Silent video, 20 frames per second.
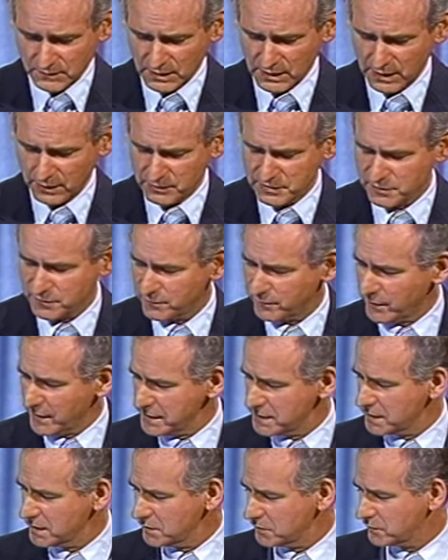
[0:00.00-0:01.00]
I was
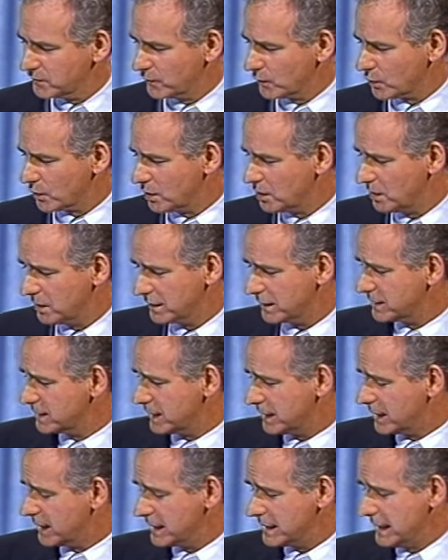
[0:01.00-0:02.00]
fighting for all that
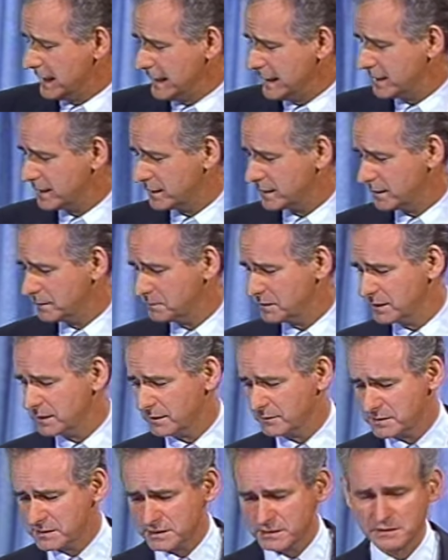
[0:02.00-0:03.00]
I, I had. I mean,
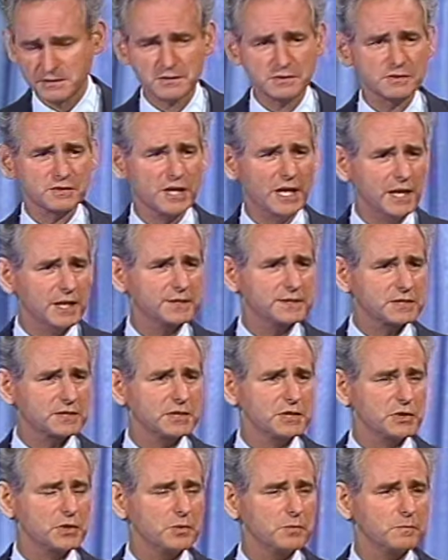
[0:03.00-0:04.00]
I was taught
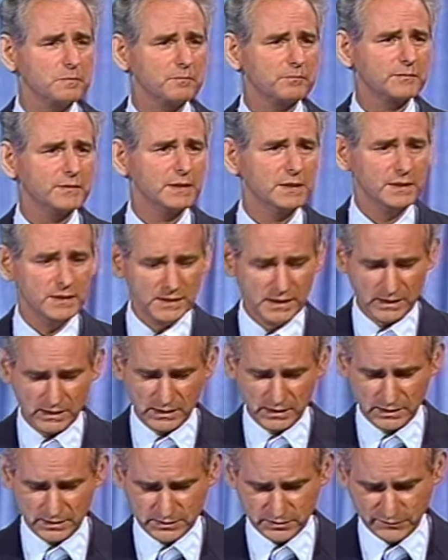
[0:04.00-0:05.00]
to, you know,
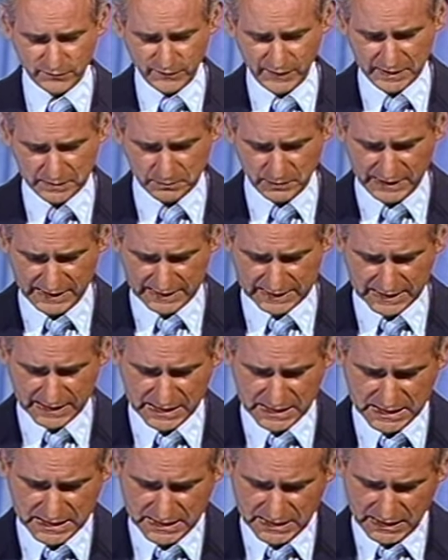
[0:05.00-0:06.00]
uh, to fight back.
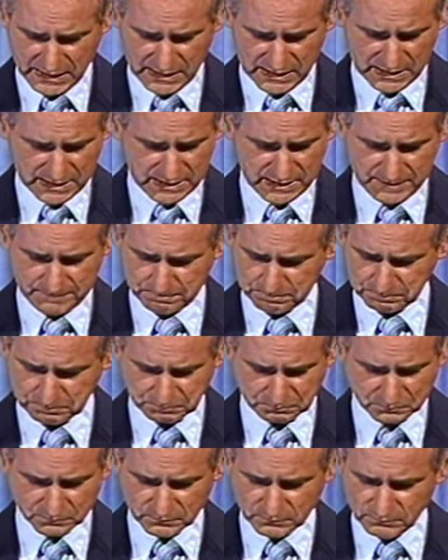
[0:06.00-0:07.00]
I
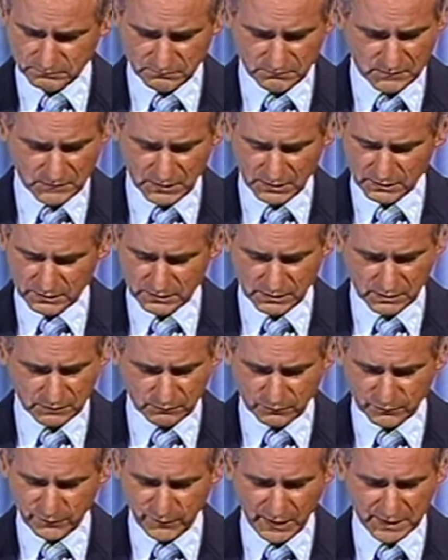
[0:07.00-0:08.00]

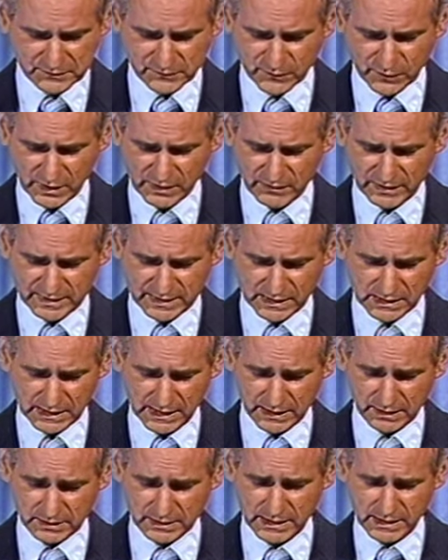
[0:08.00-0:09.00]
fought for everything.
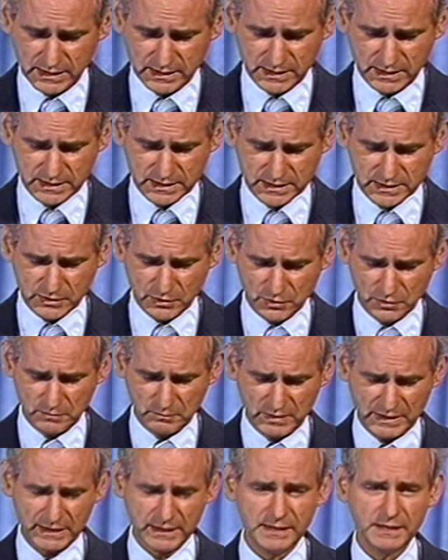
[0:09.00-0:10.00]
Like they, they stole
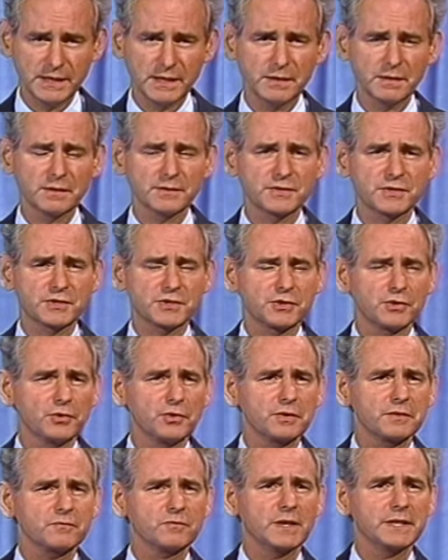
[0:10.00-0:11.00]
my uh,
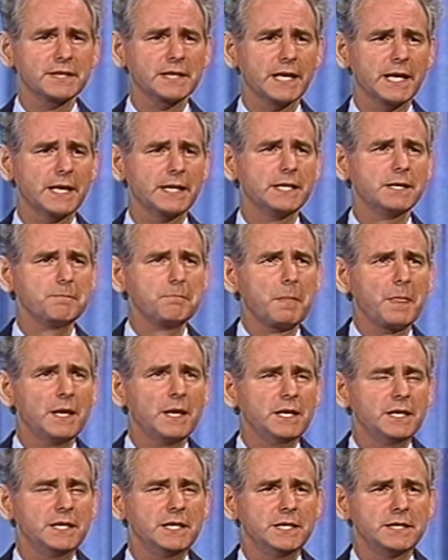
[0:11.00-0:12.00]
shirt. One guy,
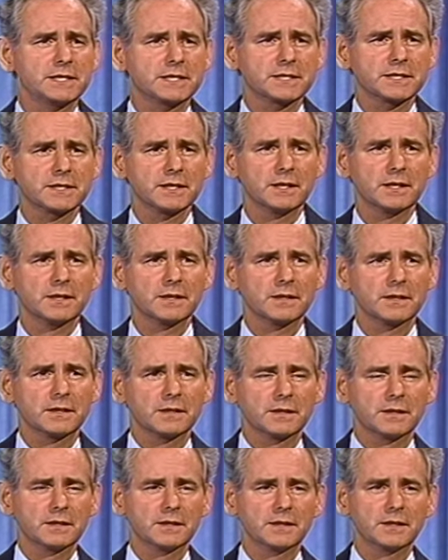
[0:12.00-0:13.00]
he's, uh,
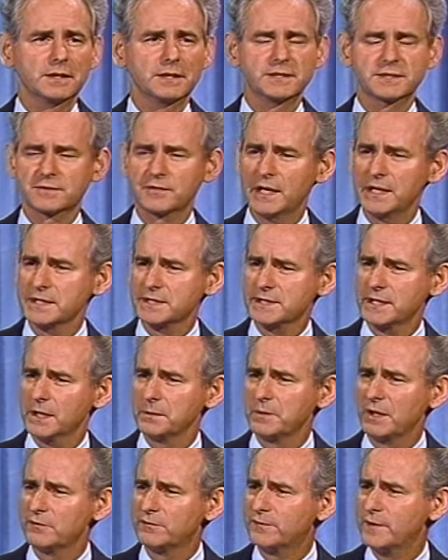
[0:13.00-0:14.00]
he's trying to
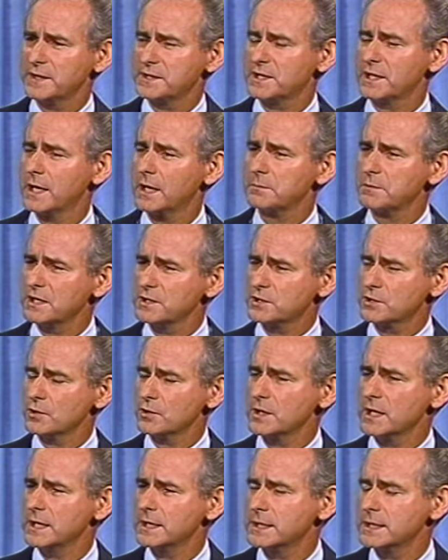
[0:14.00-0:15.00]
sell me a fish. He had my
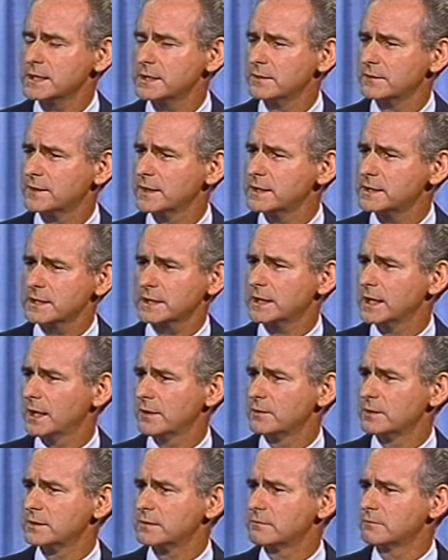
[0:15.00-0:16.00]
shirt on. You think the guy
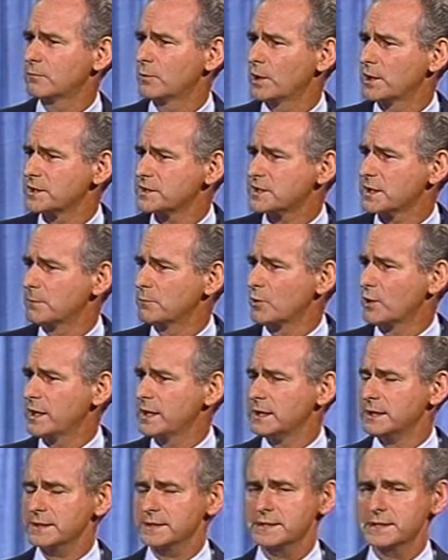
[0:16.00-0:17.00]
would wear it somewhere
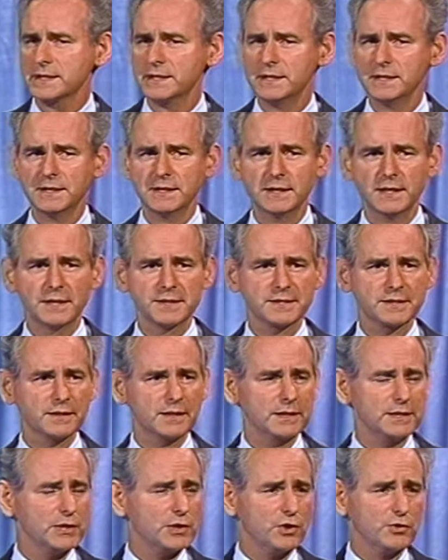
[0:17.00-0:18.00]
else? I
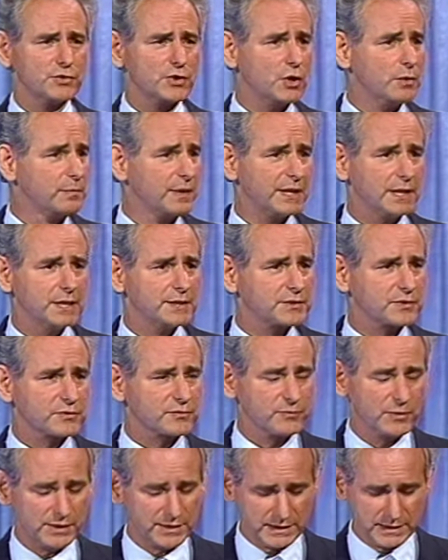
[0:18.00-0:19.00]
said, uh, you know, nobody else
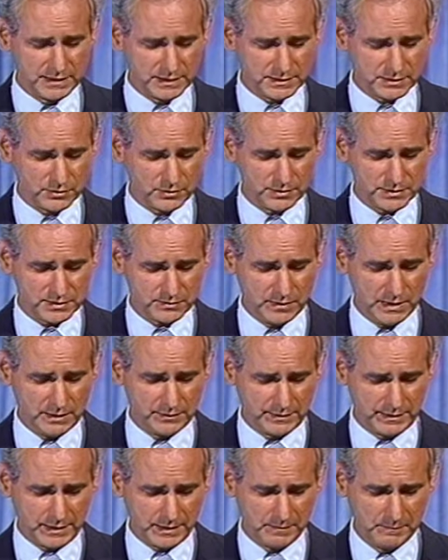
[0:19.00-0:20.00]
is wearing any shirts
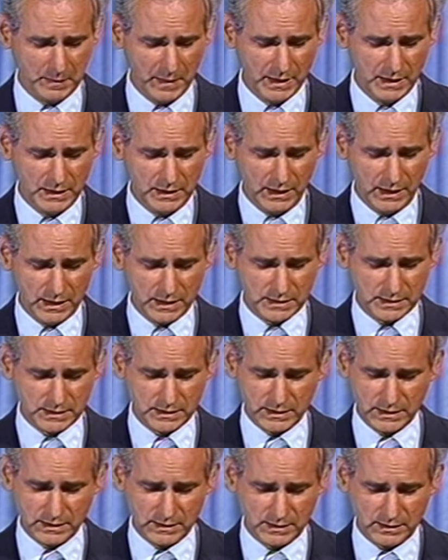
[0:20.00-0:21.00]
around there.
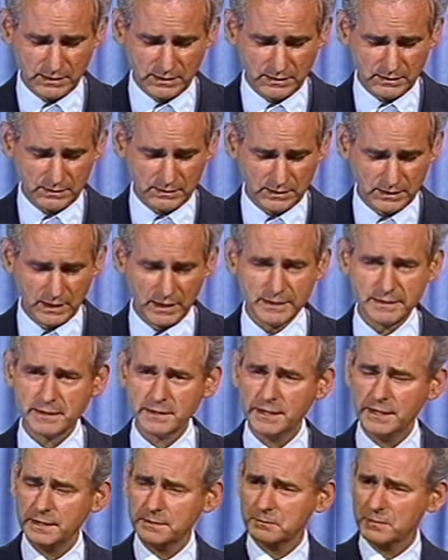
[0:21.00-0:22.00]
And uh, I
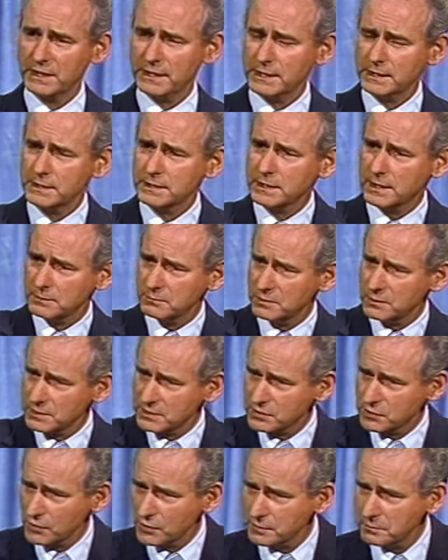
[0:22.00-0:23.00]
said, hey man, give me your
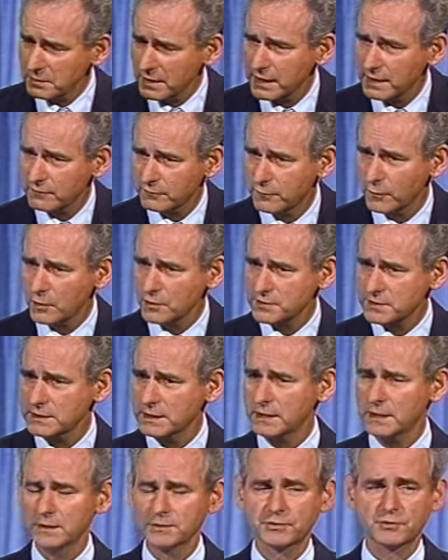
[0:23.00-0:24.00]
shirt back first, and
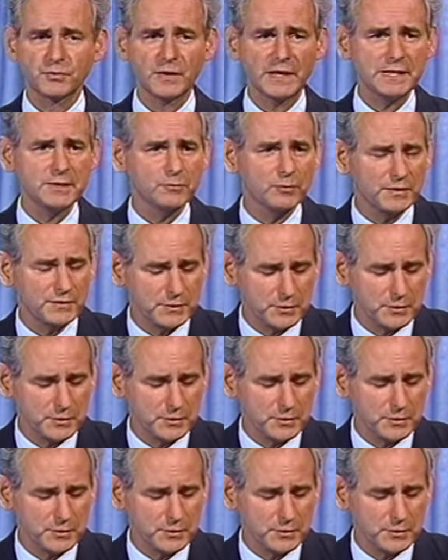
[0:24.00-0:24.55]
then I'll trade with